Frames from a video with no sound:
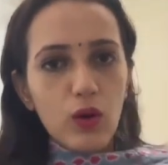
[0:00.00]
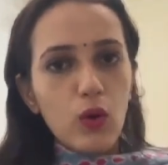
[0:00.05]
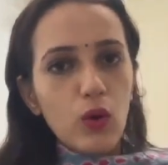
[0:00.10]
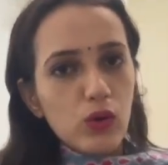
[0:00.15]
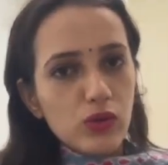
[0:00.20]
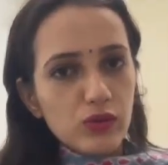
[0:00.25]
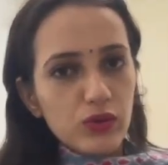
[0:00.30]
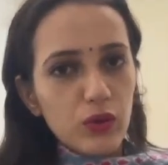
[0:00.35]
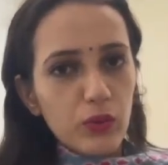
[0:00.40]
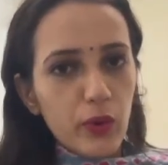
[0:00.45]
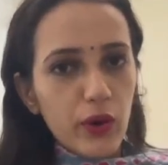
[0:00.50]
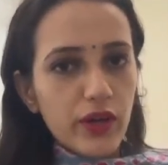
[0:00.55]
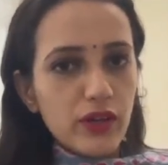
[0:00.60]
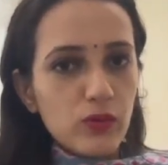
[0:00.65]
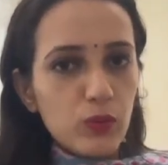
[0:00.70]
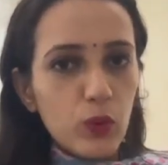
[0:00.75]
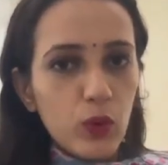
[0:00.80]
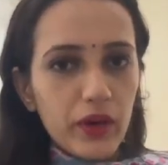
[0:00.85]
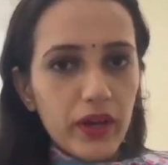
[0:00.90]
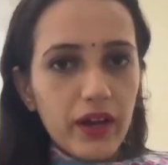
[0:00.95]
Also, avoid
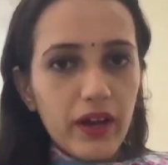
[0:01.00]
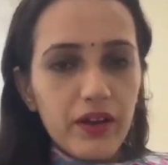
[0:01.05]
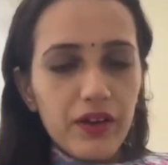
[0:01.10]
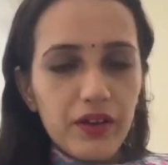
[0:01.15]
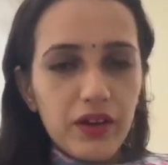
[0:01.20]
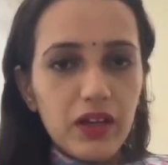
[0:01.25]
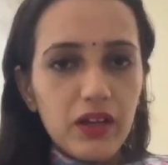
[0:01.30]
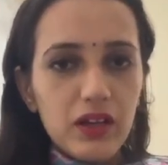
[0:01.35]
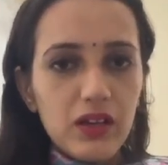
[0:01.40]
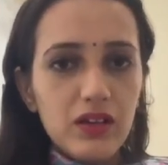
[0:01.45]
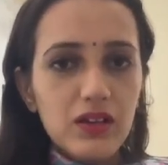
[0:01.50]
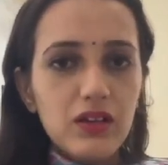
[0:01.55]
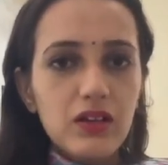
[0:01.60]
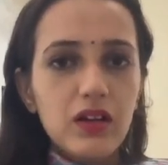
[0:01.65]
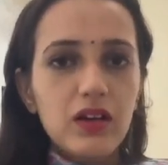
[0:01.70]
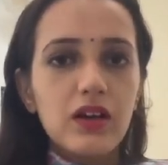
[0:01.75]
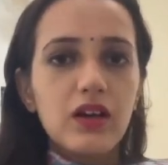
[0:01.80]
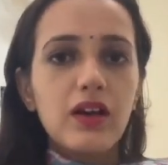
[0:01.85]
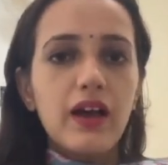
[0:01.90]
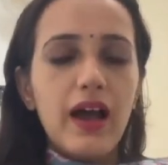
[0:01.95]
smoking and drinking.
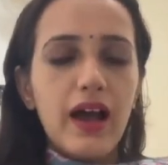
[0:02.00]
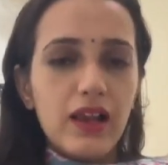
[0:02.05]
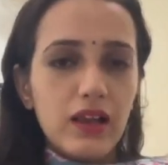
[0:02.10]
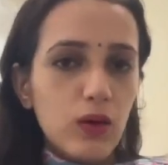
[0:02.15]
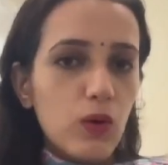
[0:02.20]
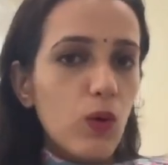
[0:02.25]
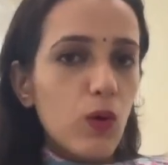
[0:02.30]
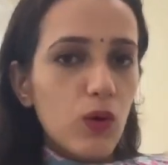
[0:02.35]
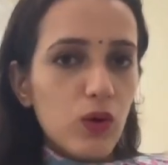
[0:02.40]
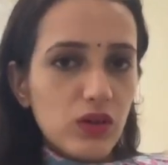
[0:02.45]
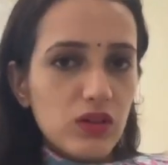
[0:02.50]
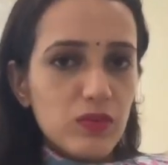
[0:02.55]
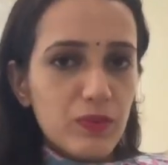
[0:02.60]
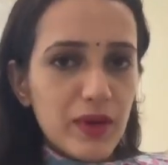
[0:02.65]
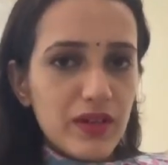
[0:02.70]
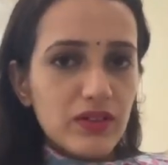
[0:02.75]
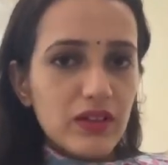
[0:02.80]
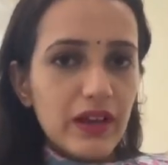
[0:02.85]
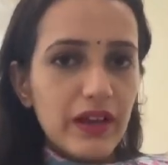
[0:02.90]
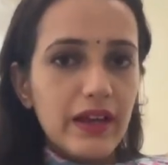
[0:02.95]
Alcohol,
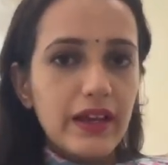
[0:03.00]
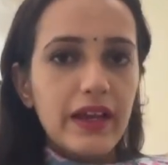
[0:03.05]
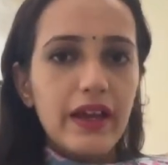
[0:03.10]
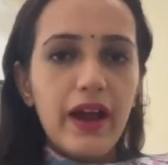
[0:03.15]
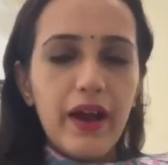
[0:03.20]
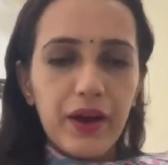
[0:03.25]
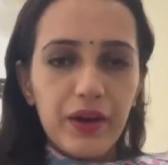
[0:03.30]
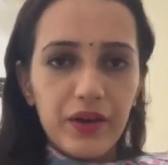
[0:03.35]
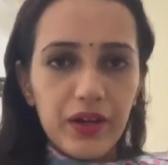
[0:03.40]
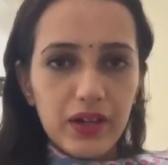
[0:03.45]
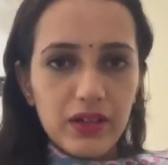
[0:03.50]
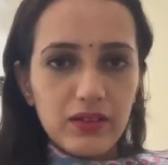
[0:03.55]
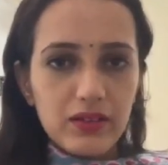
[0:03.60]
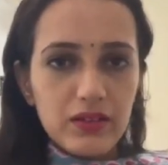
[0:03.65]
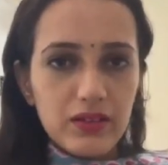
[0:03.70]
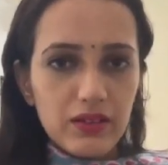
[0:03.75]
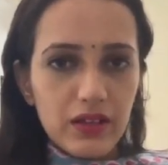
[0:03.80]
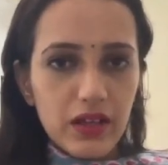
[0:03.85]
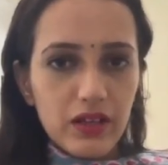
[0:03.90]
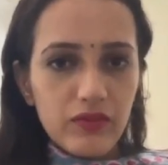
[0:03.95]
especially, dehydrates
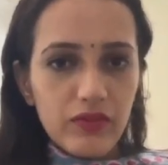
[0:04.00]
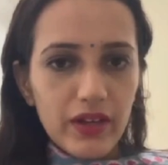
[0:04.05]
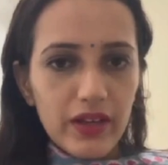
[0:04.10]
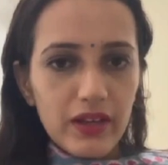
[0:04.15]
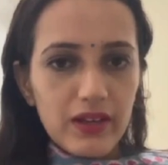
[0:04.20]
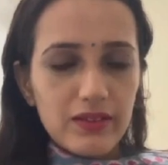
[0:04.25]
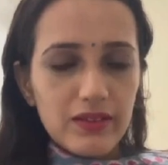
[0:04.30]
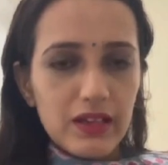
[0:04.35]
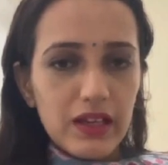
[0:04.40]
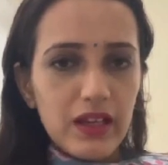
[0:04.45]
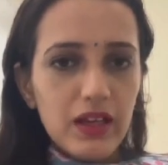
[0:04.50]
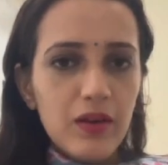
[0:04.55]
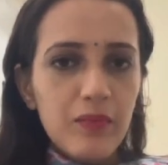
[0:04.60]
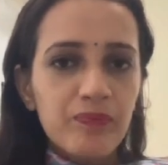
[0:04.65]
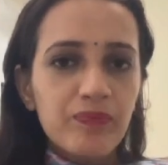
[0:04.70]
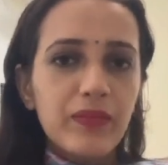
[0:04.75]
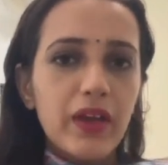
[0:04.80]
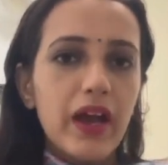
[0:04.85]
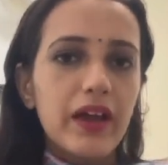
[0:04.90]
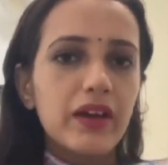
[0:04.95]
the skin very easily
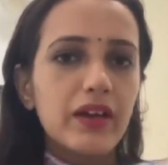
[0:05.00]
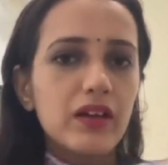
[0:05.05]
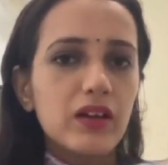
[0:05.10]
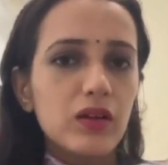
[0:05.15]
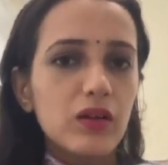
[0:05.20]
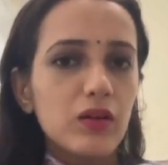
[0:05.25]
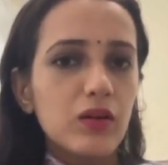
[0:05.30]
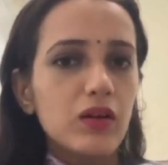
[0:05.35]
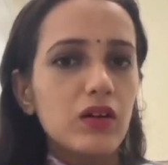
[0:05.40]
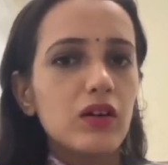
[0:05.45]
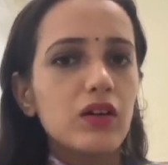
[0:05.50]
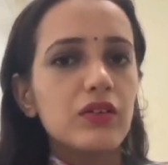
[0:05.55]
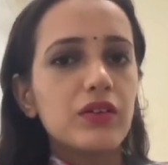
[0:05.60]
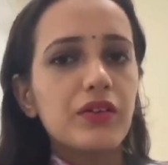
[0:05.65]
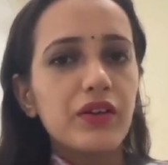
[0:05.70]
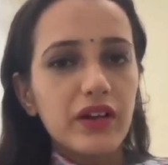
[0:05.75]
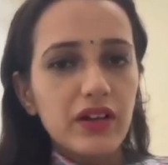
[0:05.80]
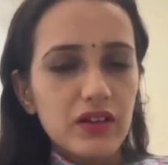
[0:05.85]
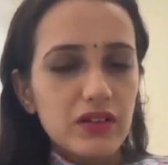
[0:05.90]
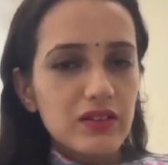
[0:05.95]
and
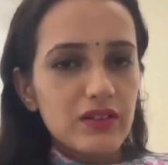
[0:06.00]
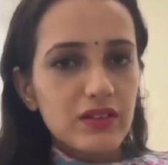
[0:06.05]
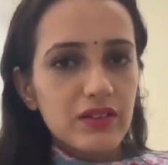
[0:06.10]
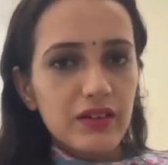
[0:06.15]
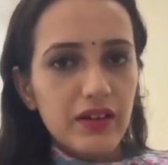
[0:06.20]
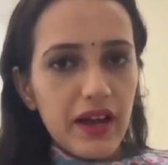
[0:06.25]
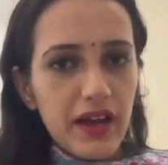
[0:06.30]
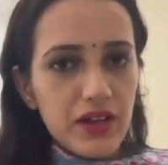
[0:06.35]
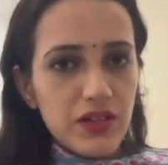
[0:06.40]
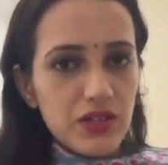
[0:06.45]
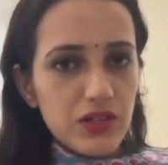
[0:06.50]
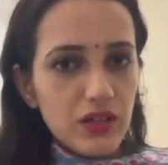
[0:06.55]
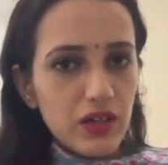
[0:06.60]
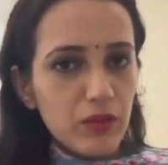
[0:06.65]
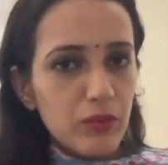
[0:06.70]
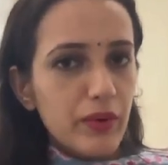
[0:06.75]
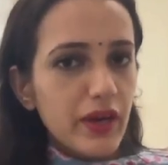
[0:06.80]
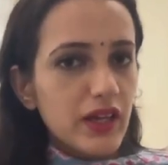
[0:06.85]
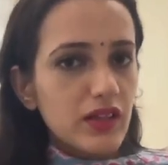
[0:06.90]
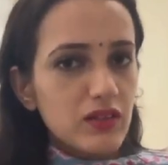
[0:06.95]
it triggers the rash.
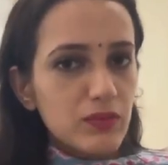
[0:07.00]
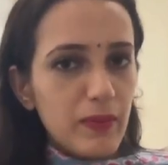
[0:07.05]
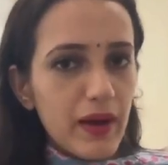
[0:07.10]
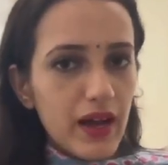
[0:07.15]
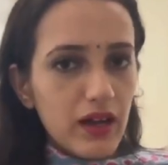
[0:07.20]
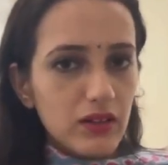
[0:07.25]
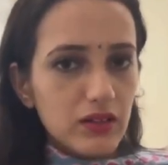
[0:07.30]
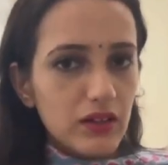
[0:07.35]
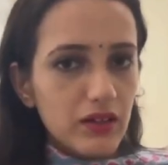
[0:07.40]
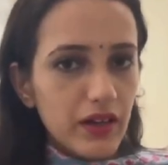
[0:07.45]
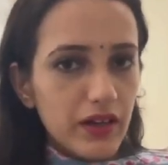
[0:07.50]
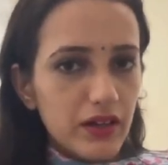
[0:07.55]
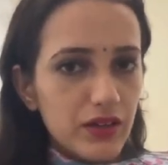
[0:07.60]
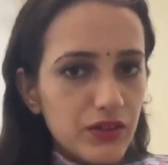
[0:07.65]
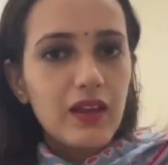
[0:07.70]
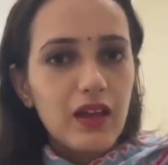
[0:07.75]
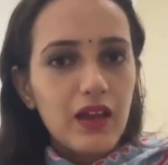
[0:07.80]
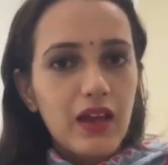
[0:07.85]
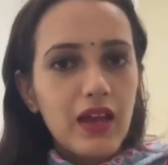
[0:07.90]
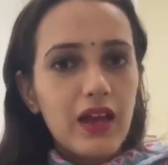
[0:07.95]
It brings back the condition.